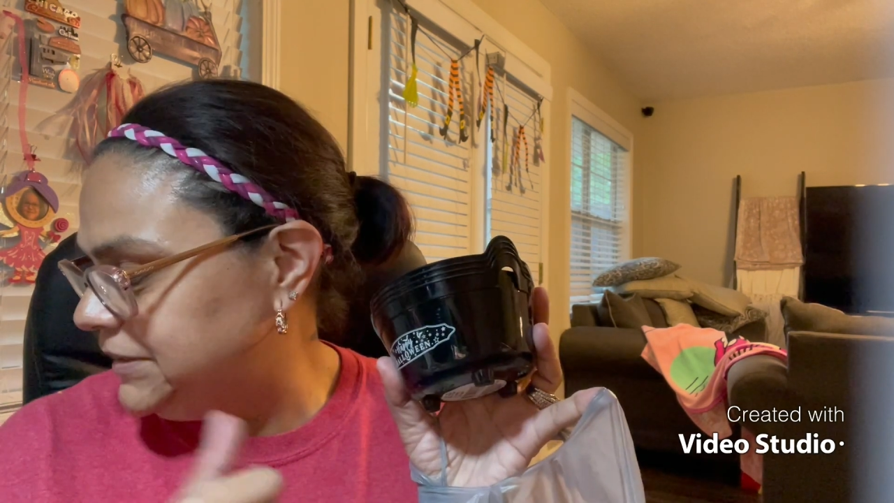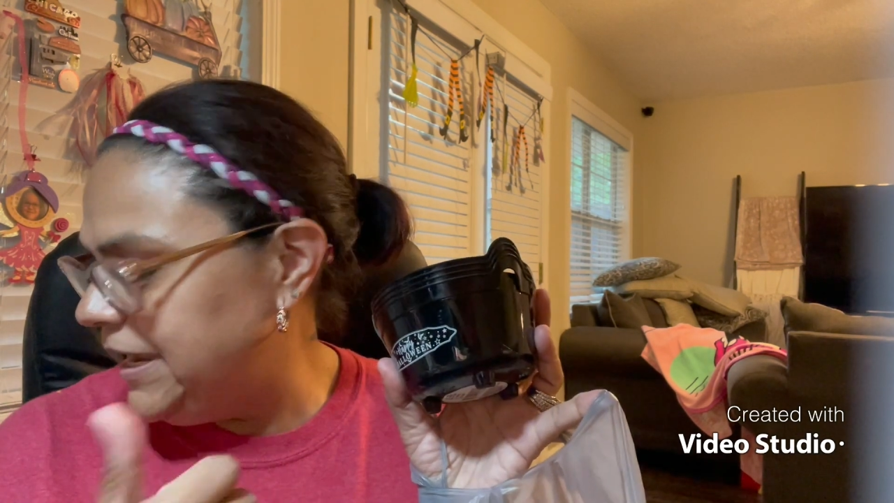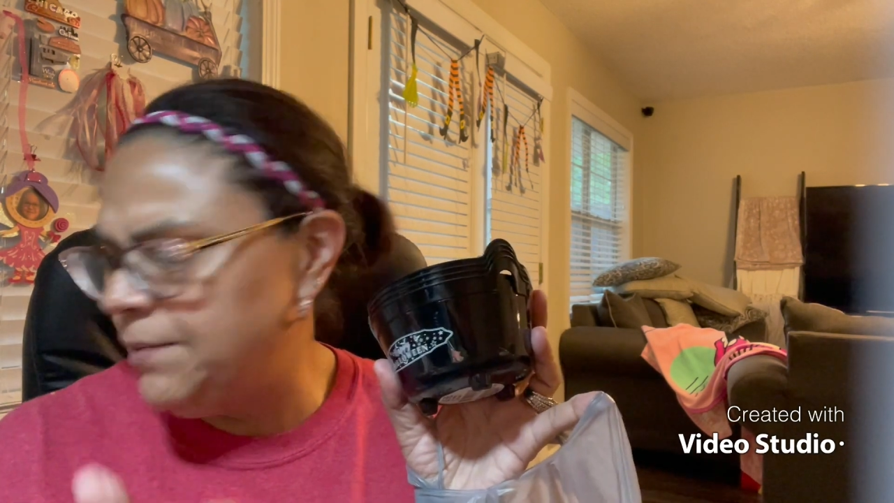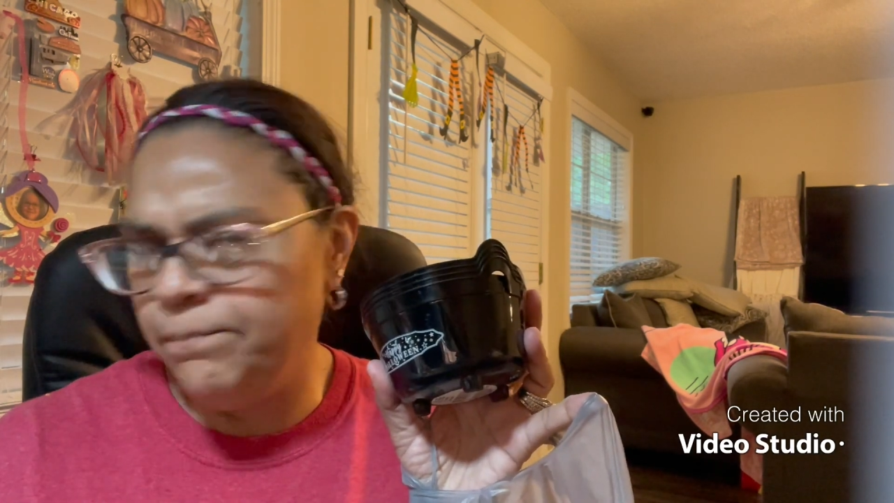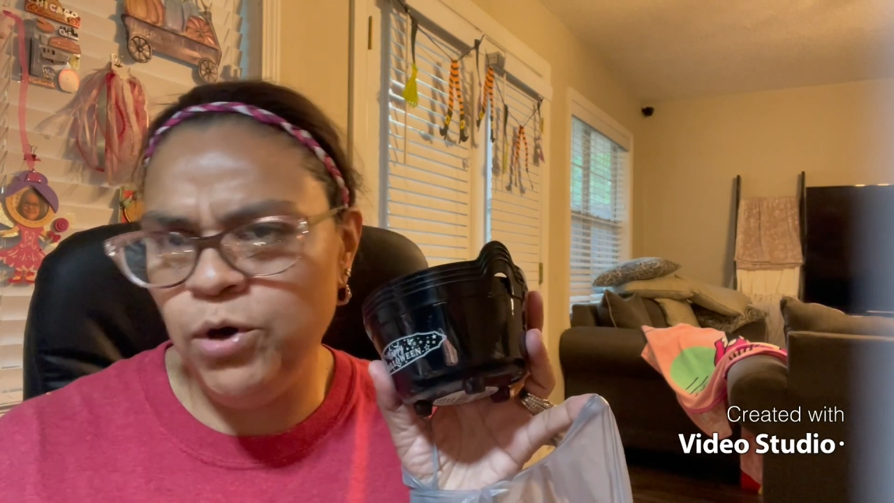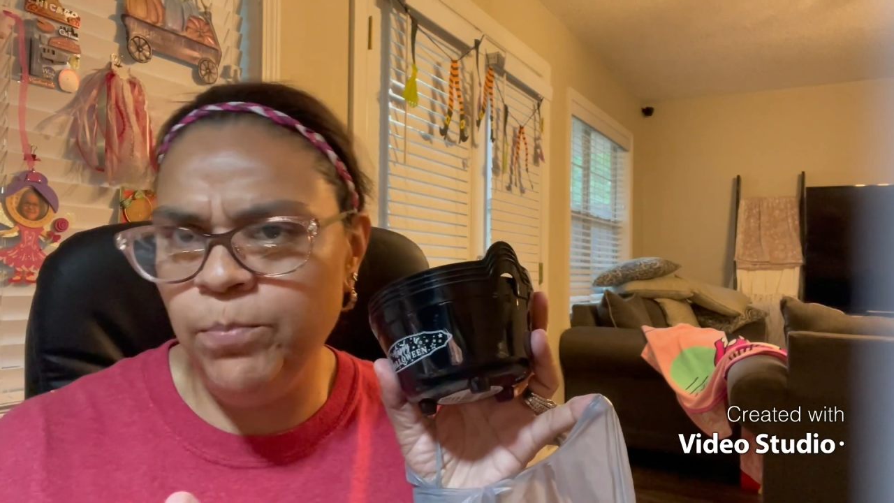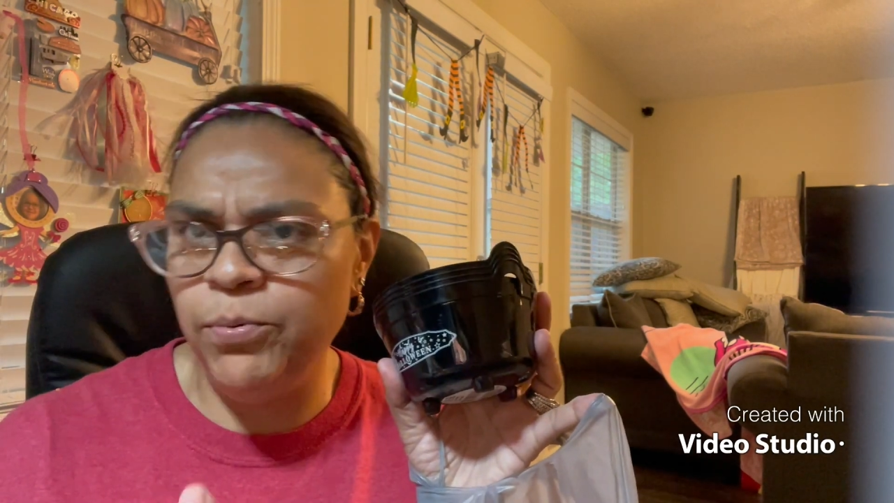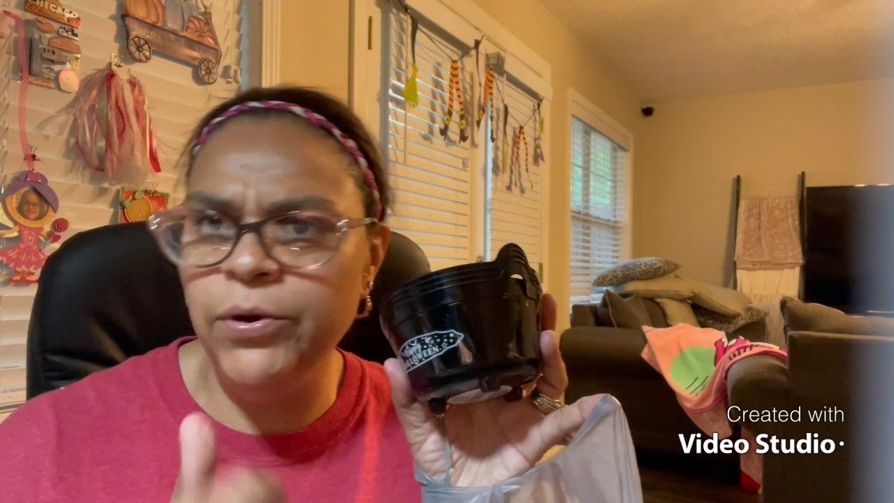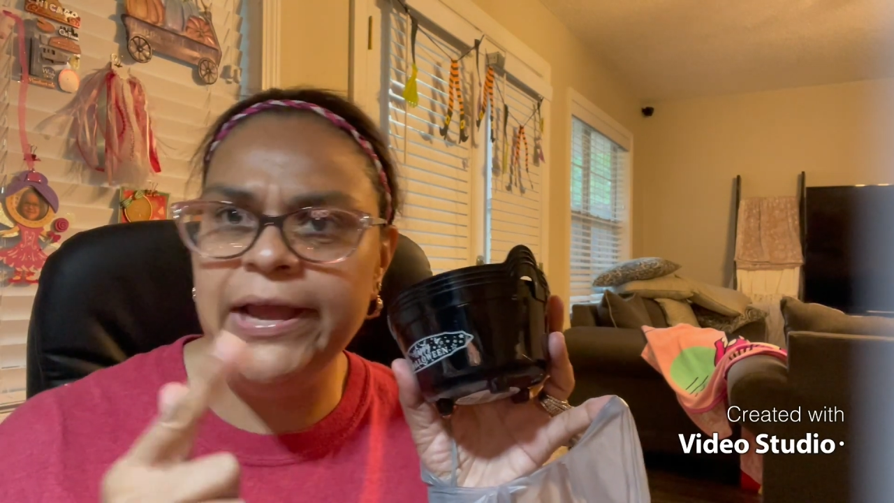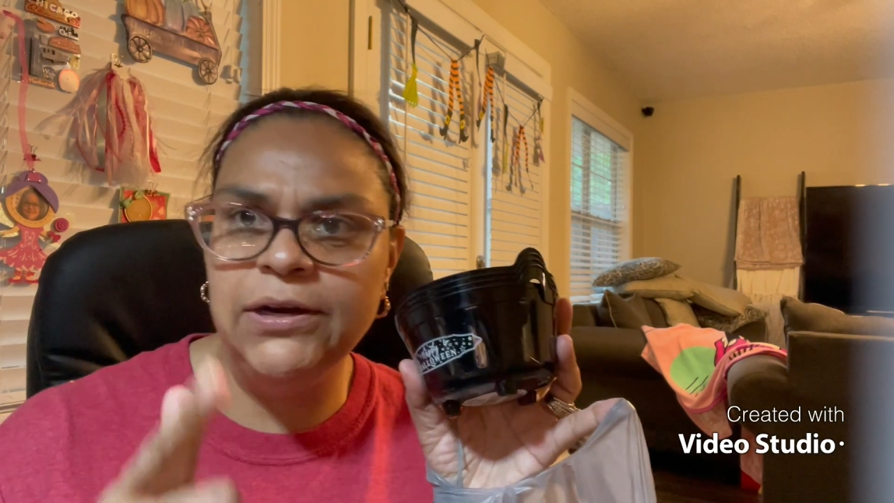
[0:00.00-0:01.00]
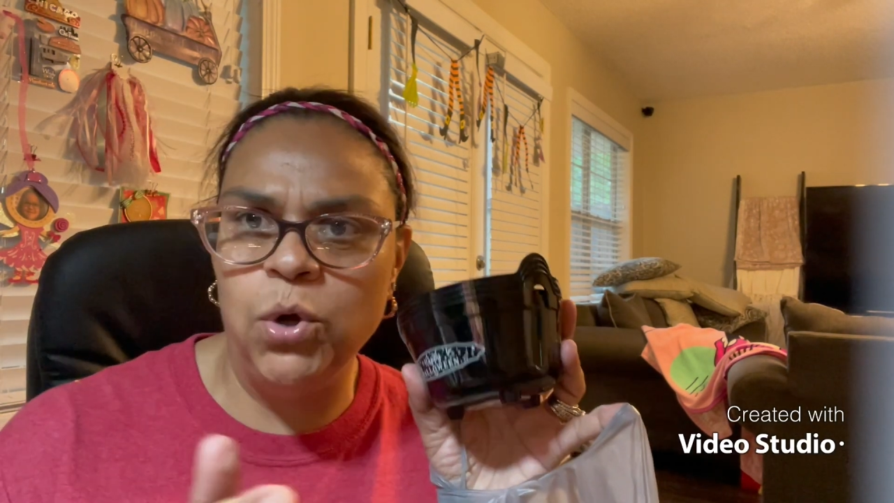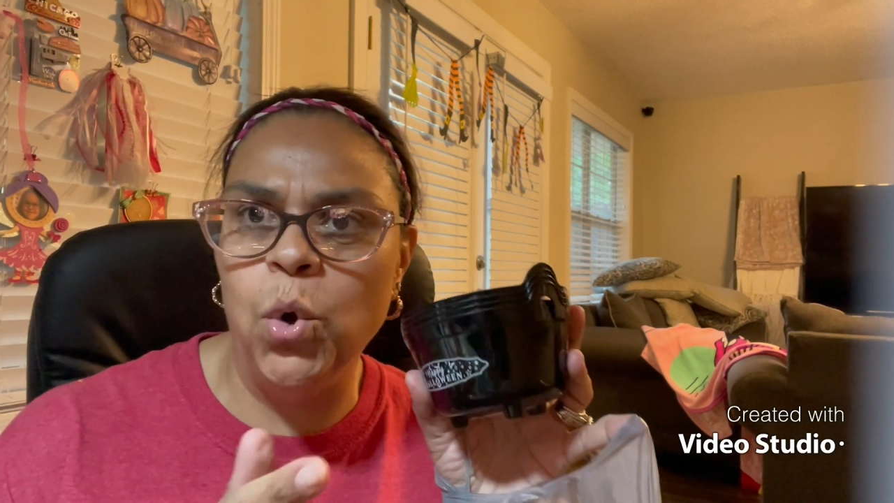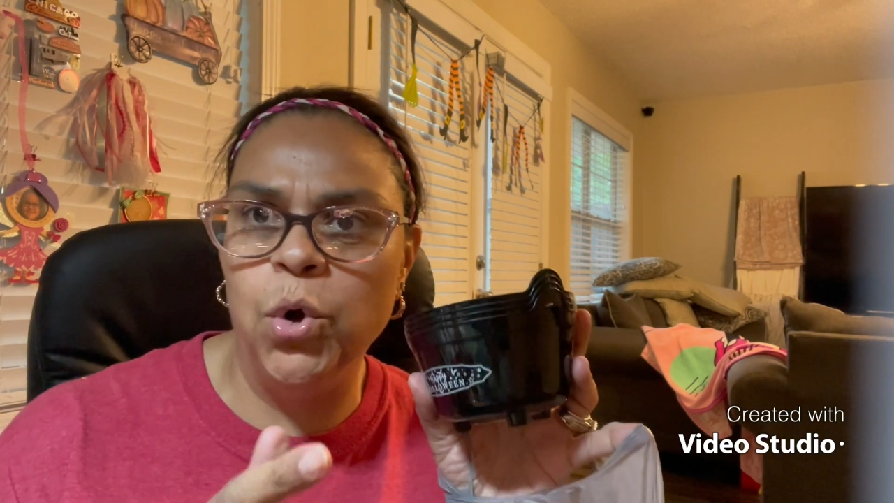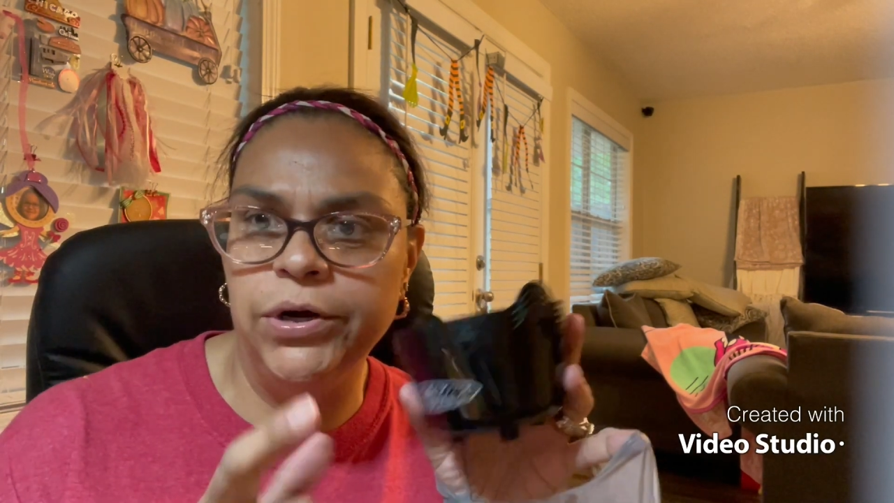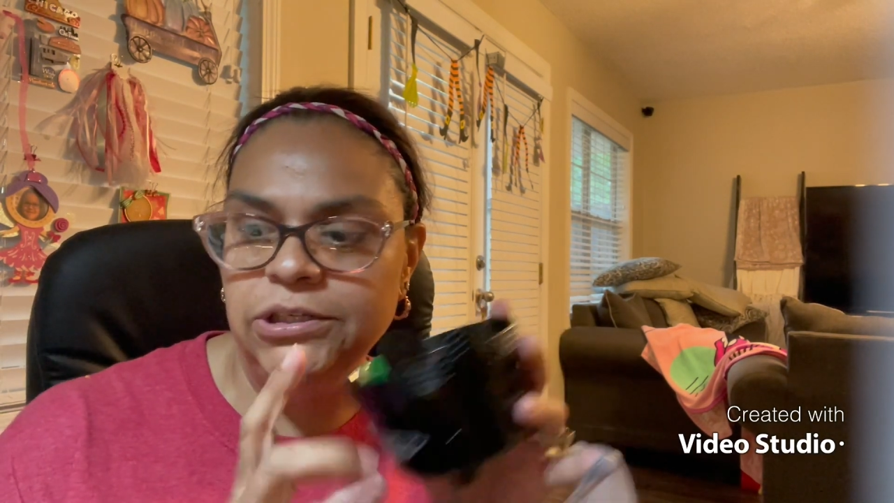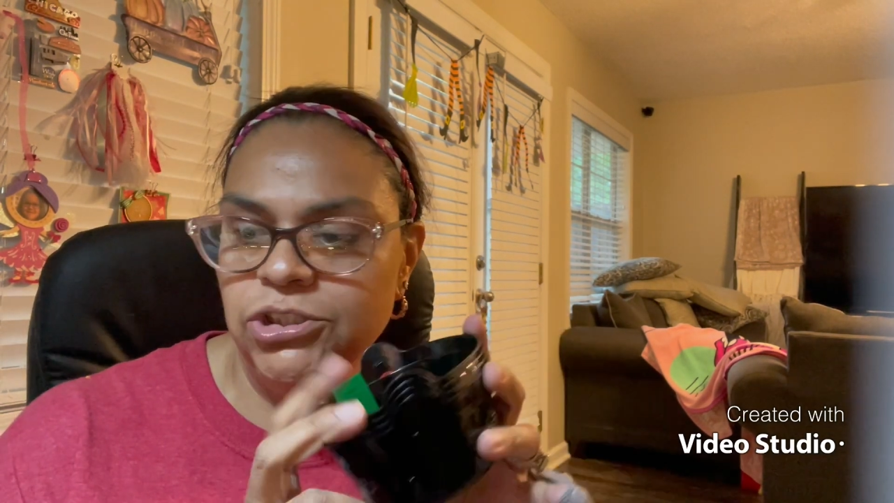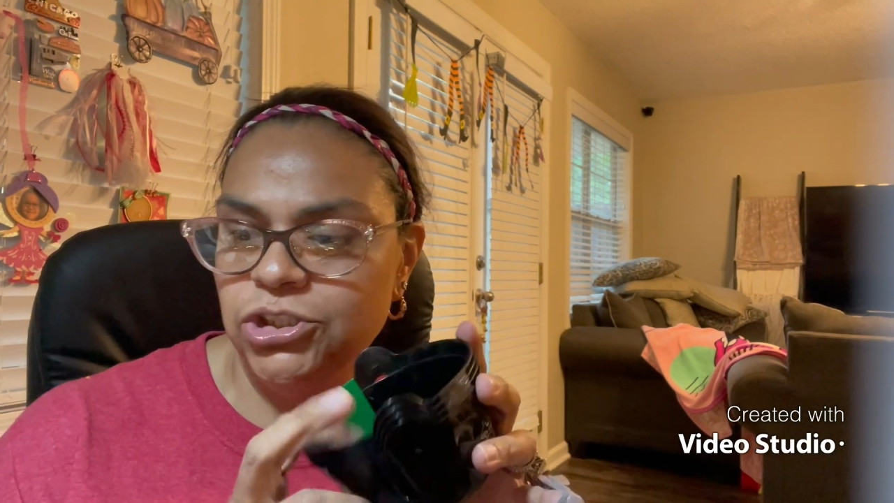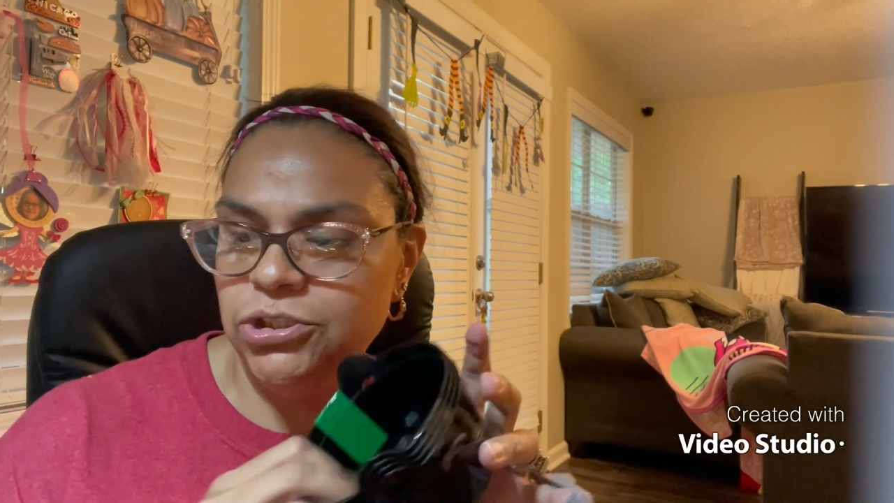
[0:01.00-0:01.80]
They had purple and orange.